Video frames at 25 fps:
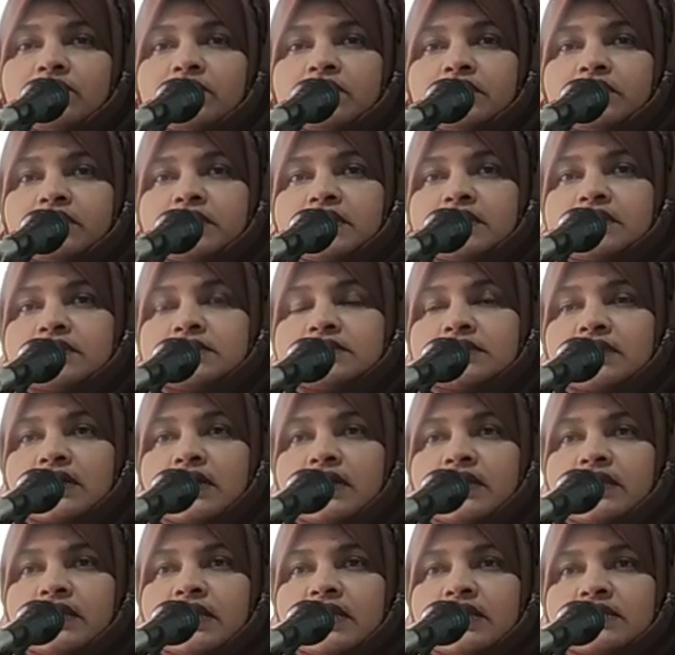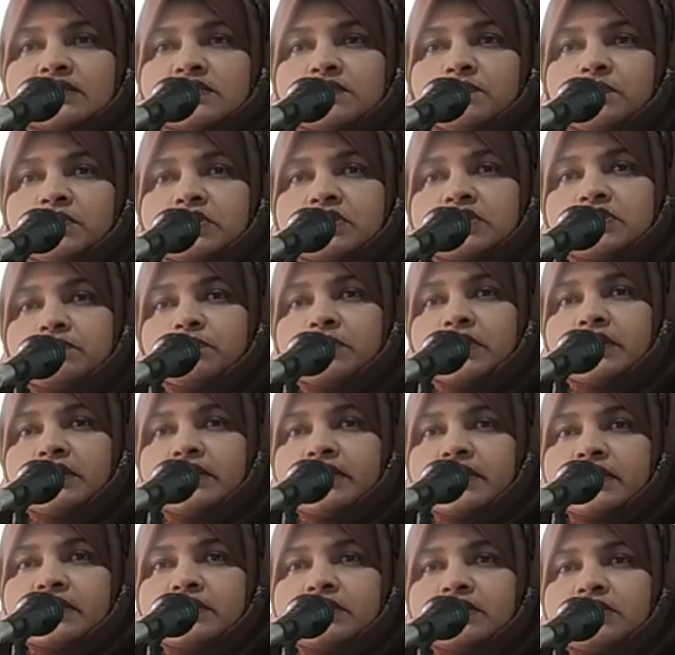for this I express my
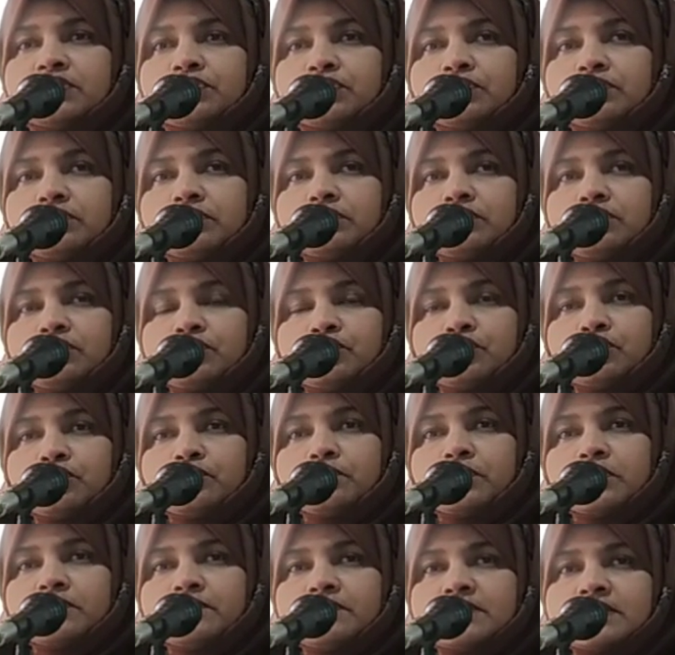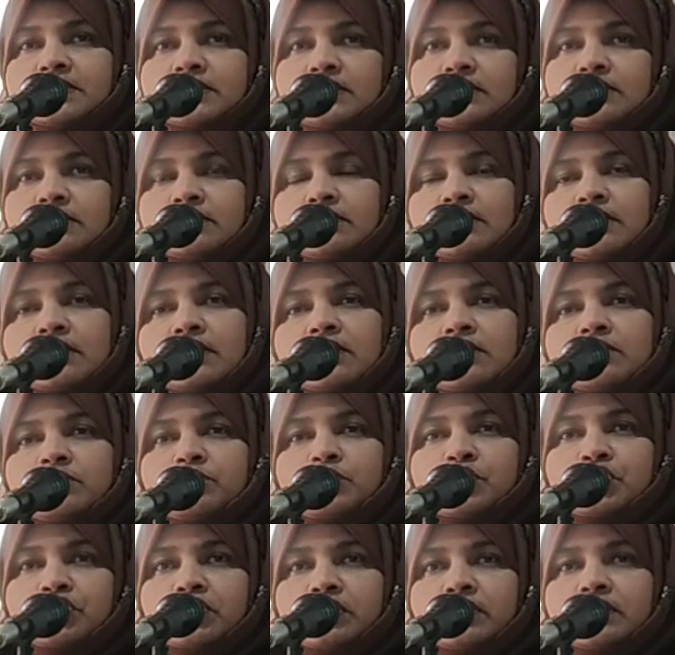gratitude to Professor
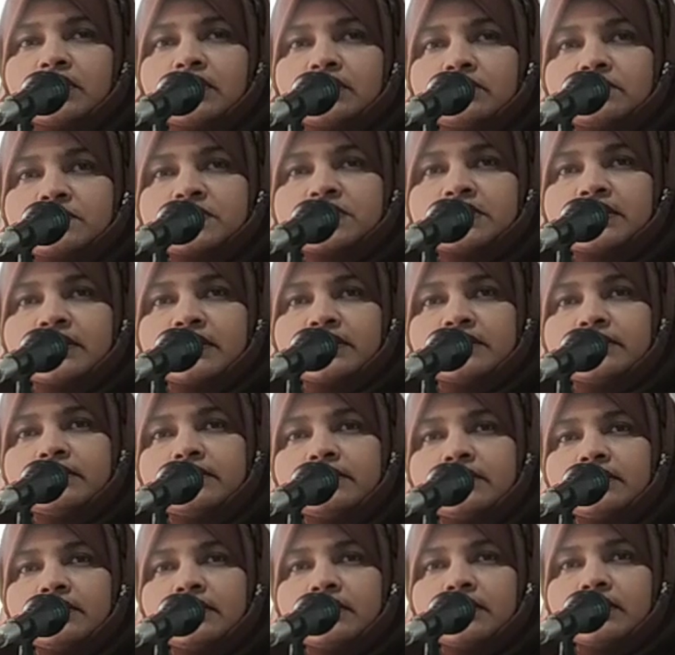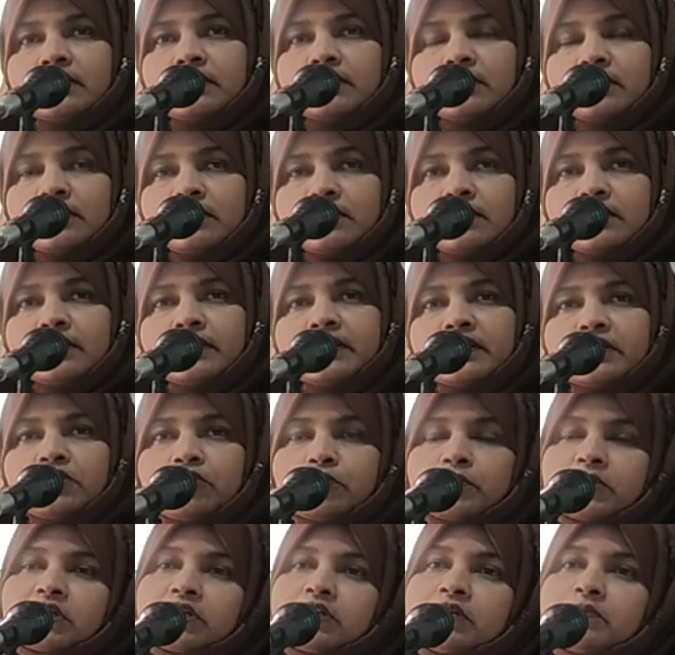Murshid Alam Sir, Head
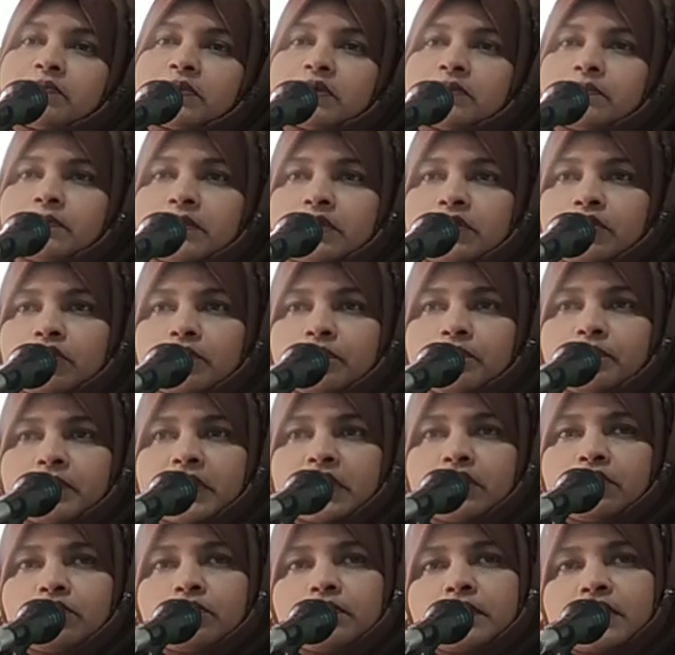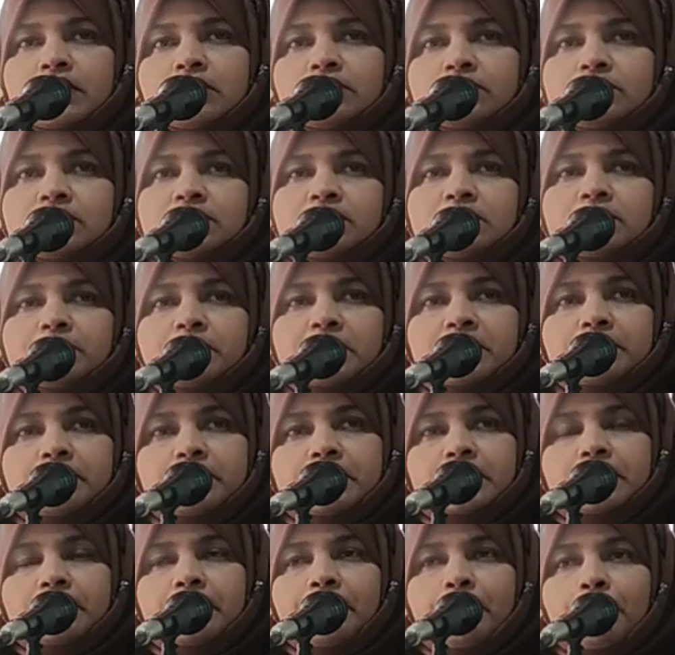of the Department of Microbiology
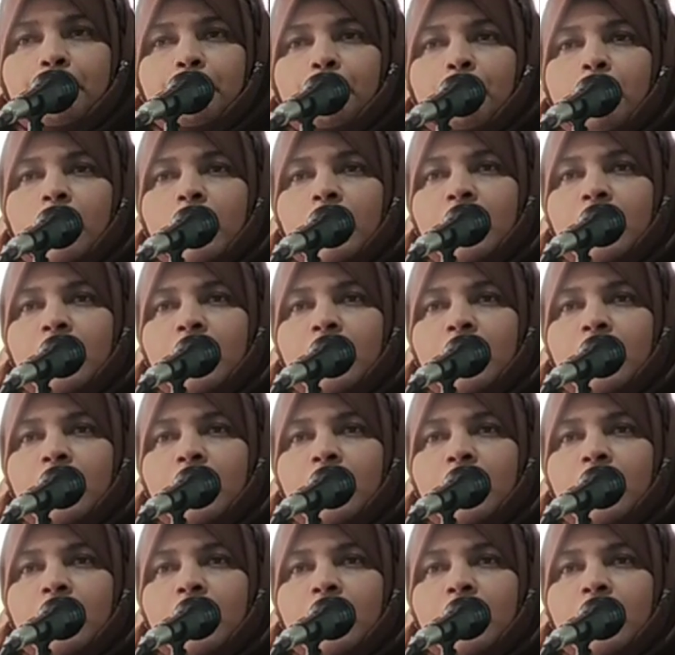Department.